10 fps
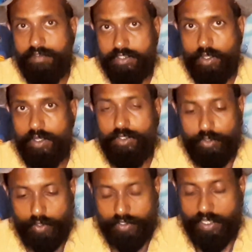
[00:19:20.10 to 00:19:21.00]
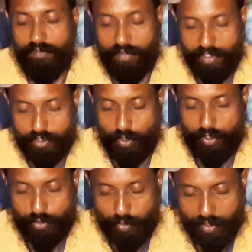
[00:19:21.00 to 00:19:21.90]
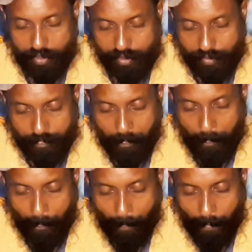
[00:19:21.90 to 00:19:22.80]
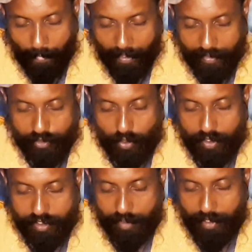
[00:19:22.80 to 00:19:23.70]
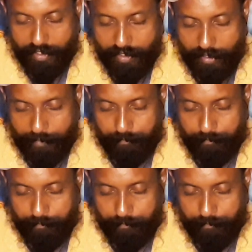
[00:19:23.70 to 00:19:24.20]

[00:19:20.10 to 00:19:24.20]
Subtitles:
dishonest to yourself and dishonest to others. Dishonesty basically.